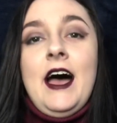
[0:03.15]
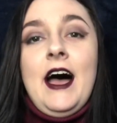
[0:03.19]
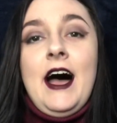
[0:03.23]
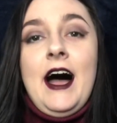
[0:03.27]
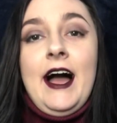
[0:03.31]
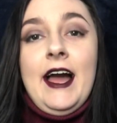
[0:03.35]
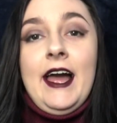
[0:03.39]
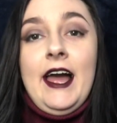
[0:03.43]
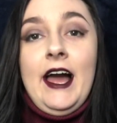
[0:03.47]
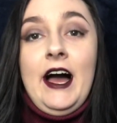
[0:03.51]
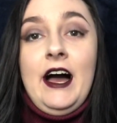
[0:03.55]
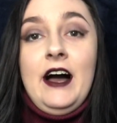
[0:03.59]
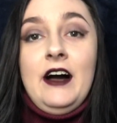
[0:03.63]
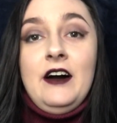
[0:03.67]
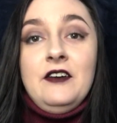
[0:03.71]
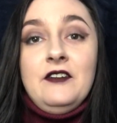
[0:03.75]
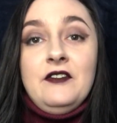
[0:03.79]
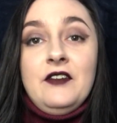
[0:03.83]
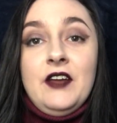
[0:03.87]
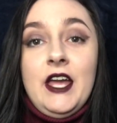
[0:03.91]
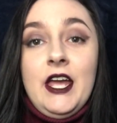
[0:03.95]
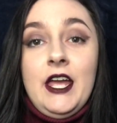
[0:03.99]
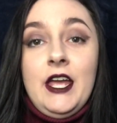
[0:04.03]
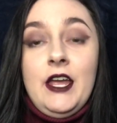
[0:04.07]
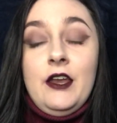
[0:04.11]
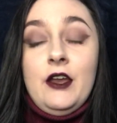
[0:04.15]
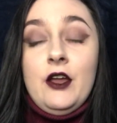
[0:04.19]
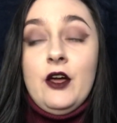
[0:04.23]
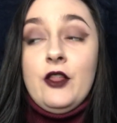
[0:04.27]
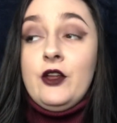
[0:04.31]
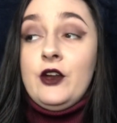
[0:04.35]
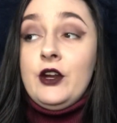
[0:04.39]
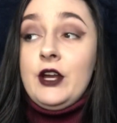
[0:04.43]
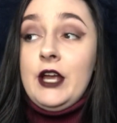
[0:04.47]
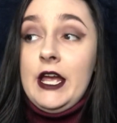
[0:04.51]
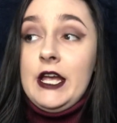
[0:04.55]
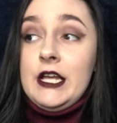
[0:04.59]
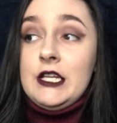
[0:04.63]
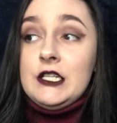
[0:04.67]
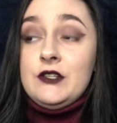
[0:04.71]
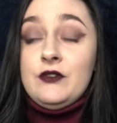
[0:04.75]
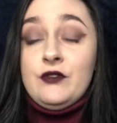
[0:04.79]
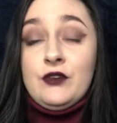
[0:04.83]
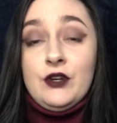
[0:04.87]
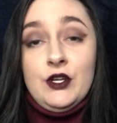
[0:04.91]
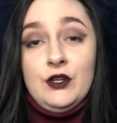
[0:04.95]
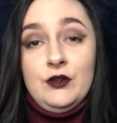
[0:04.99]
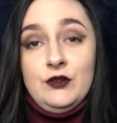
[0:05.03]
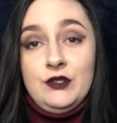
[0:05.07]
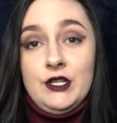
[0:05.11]
I have another case
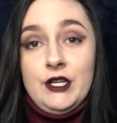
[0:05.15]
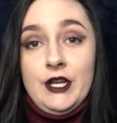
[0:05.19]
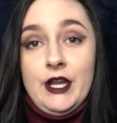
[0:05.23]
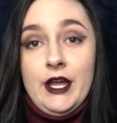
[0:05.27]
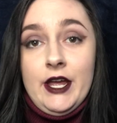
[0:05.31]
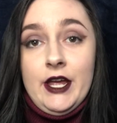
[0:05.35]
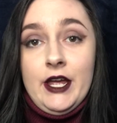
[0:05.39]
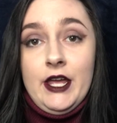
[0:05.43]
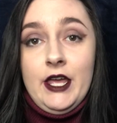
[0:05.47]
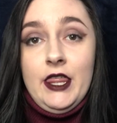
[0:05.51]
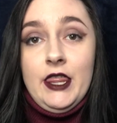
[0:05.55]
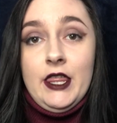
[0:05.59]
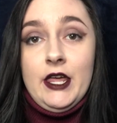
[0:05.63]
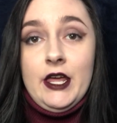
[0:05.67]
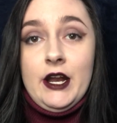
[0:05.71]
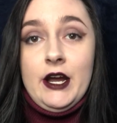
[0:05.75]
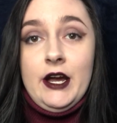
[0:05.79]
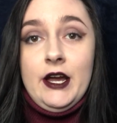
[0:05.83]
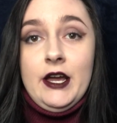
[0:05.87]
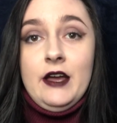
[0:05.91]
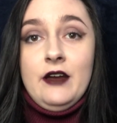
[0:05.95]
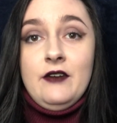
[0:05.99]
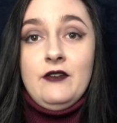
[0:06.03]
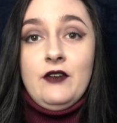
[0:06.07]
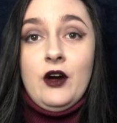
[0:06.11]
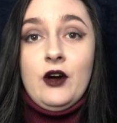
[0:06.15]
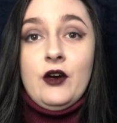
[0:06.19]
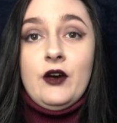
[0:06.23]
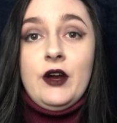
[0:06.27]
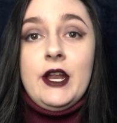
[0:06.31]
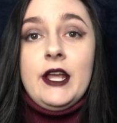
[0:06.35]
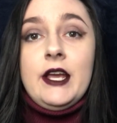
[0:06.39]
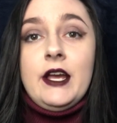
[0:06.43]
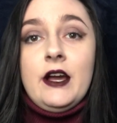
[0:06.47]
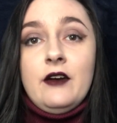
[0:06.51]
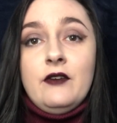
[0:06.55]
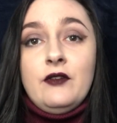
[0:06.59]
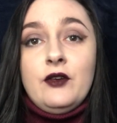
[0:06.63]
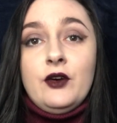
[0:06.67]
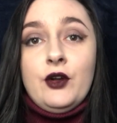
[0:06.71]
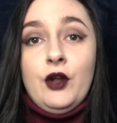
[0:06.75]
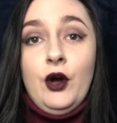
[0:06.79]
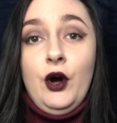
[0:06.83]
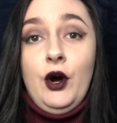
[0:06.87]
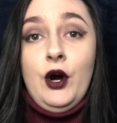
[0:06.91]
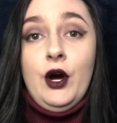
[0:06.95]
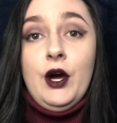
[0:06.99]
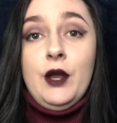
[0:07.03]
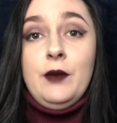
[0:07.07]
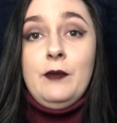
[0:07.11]
for you today that I have already covered
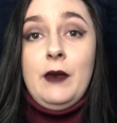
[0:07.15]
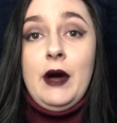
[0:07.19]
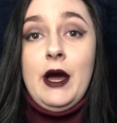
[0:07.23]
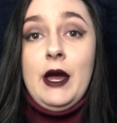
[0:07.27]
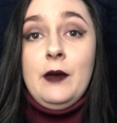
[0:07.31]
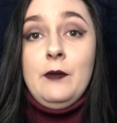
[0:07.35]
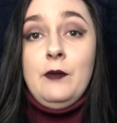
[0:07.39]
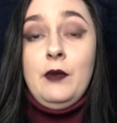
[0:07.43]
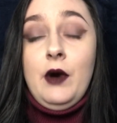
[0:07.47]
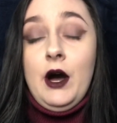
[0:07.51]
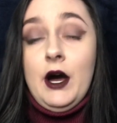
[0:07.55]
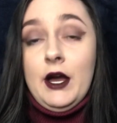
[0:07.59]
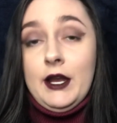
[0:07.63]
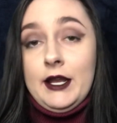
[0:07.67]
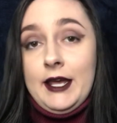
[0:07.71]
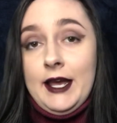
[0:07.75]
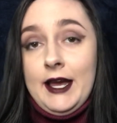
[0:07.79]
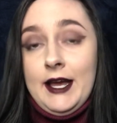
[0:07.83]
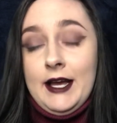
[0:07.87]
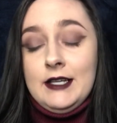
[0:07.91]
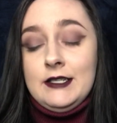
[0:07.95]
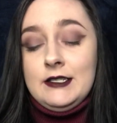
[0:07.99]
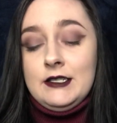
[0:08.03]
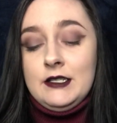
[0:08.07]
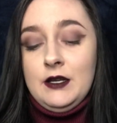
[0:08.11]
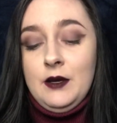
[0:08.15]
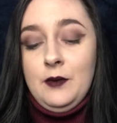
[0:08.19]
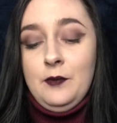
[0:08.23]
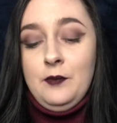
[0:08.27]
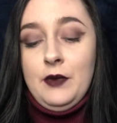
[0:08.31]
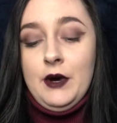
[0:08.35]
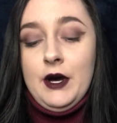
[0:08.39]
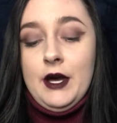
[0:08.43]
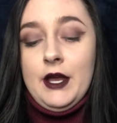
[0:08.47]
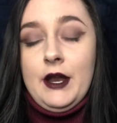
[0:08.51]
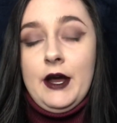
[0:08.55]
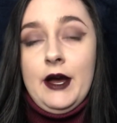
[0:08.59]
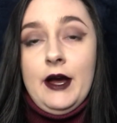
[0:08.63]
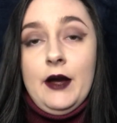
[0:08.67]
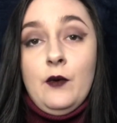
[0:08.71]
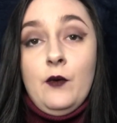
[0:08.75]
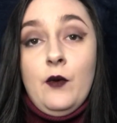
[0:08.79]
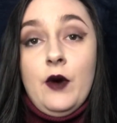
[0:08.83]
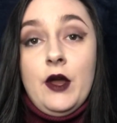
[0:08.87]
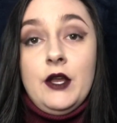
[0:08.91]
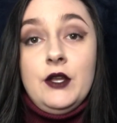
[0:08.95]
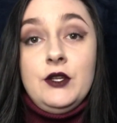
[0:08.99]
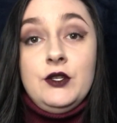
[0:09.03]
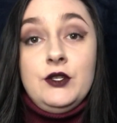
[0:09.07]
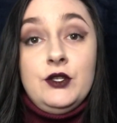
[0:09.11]
on my podcast, but I
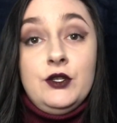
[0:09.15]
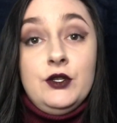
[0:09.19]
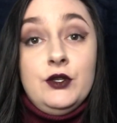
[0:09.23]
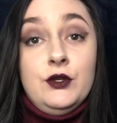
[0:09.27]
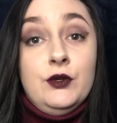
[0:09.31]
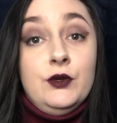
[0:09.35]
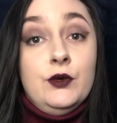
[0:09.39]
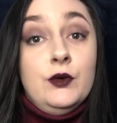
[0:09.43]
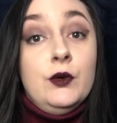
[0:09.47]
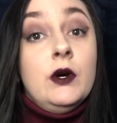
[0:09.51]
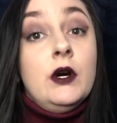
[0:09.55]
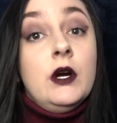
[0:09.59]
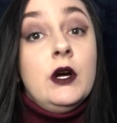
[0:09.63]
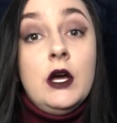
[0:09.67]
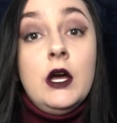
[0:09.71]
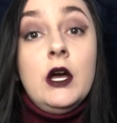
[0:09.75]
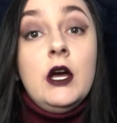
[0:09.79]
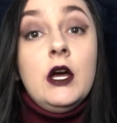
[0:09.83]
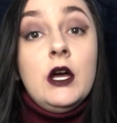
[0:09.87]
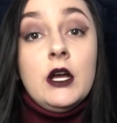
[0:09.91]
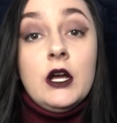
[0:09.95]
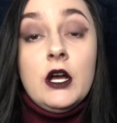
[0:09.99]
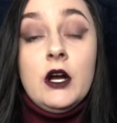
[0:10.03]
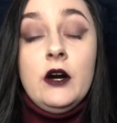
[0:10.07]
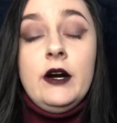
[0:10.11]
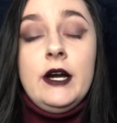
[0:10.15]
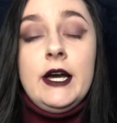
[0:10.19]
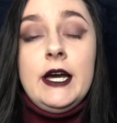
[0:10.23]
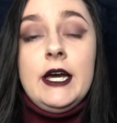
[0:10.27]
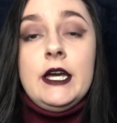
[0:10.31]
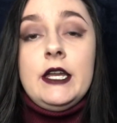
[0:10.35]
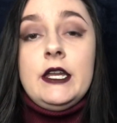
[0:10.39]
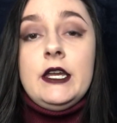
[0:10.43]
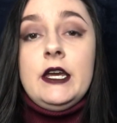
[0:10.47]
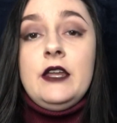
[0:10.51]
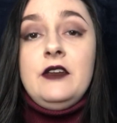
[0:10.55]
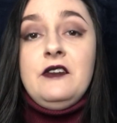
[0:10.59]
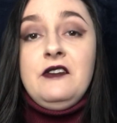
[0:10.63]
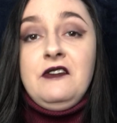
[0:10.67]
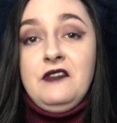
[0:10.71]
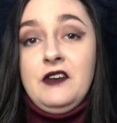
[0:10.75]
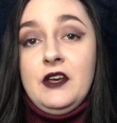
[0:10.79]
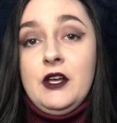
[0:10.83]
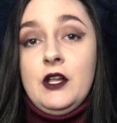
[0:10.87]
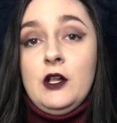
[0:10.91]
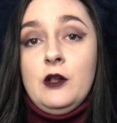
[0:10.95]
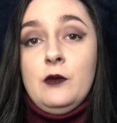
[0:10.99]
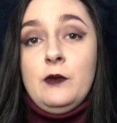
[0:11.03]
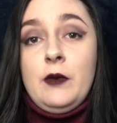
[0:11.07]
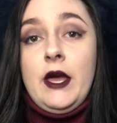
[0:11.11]
wanted to go ahead and
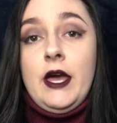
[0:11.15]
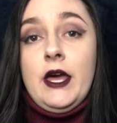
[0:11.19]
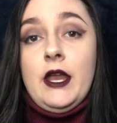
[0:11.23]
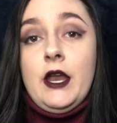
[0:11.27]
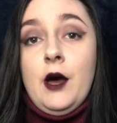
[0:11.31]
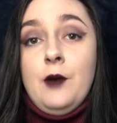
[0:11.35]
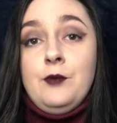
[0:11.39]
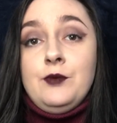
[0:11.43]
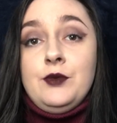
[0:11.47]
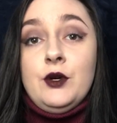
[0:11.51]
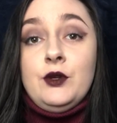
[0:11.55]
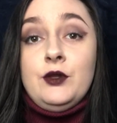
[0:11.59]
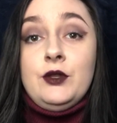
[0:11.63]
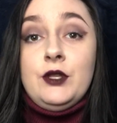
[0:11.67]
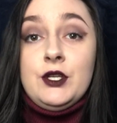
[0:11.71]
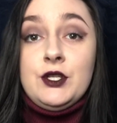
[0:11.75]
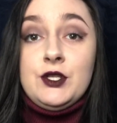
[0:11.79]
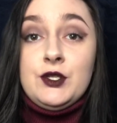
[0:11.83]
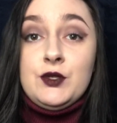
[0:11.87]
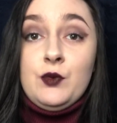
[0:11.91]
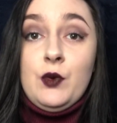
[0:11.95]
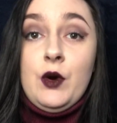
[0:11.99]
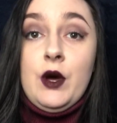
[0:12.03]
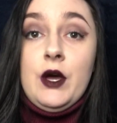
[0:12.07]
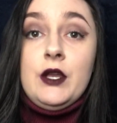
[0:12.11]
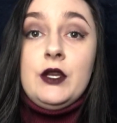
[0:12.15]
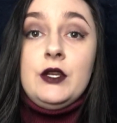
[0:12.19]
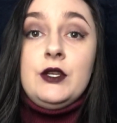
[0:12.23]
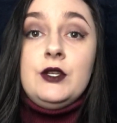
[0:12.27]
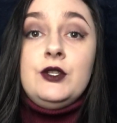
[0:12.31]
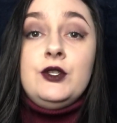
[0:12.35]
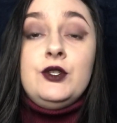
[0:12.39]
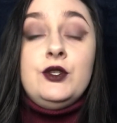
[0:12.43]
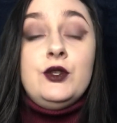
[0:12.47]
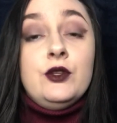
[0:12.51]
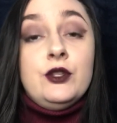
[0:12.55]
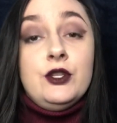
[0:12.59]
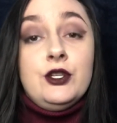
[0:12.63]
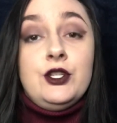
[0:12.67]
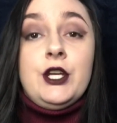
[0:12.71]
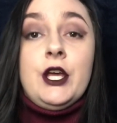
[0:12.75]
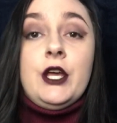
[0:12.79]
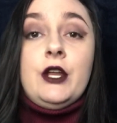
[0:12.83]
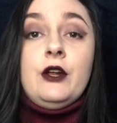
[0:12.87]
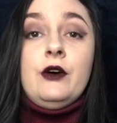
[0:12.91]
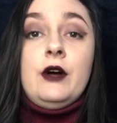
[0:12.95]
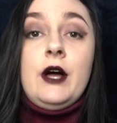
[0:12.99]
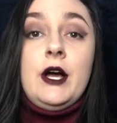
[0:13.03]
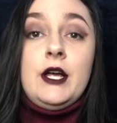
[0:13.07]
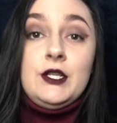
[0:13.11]
film and upload this one to the
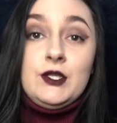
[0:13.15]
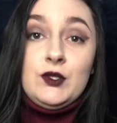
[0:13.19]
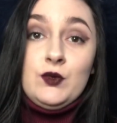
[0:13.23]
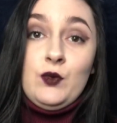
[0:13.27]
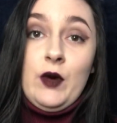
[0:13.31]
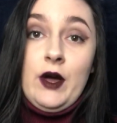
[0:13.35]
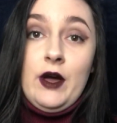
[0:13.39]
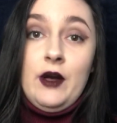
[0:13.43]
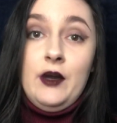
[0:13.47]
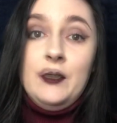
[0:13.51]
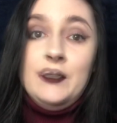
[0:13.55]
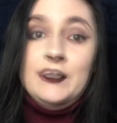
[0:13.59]
channel as well.